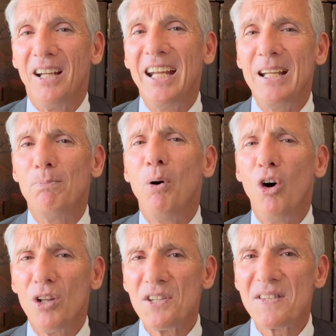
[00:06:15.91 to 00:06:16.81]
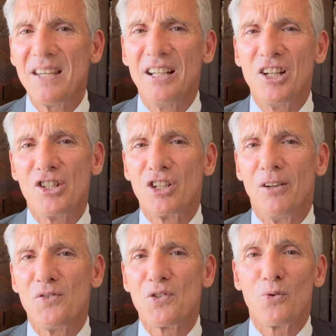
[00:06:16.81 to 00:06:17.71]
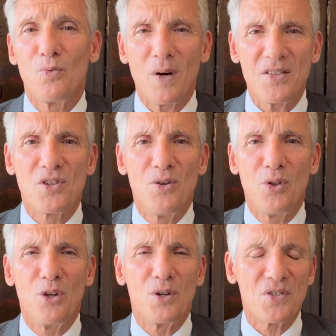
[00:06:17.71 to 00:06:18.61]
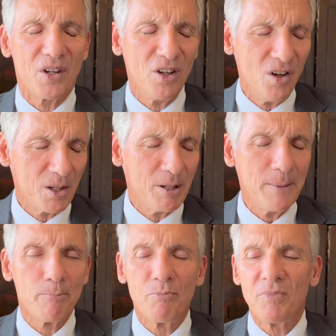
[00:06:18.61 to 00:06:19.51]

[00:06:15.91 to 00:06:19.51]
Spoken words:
any policy initiatives to rescue the US economy.